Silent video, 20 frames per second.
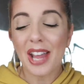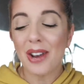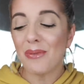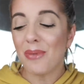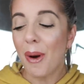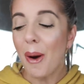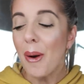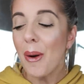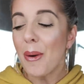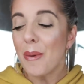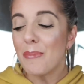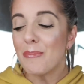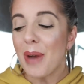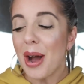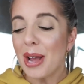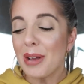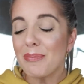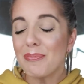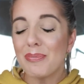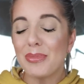And well,
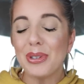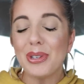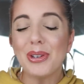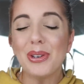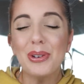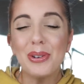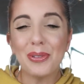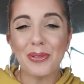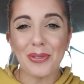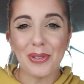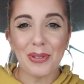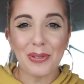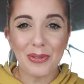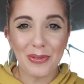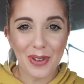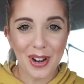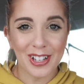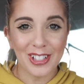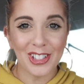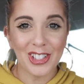my beautiful
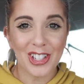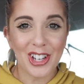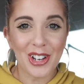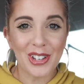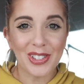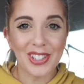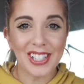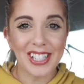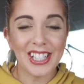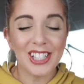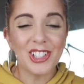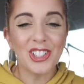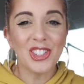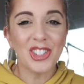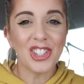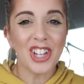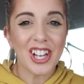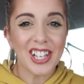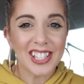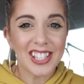friend Chelsea
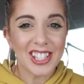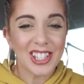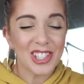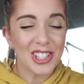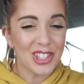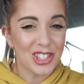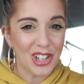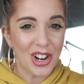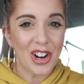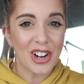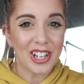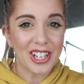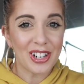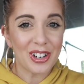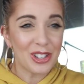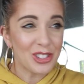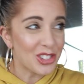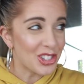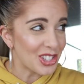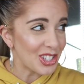just started
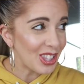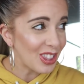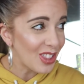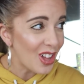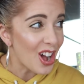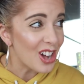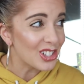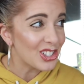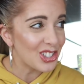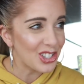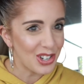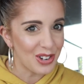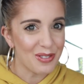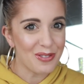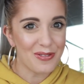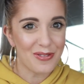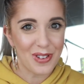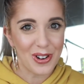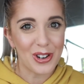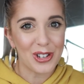or just launched her
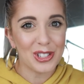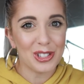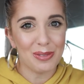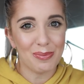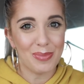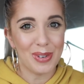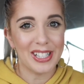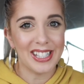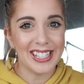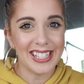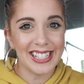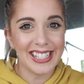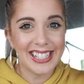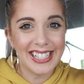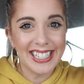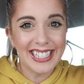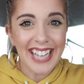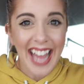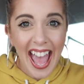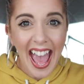first business
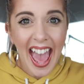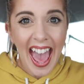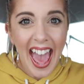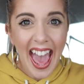today.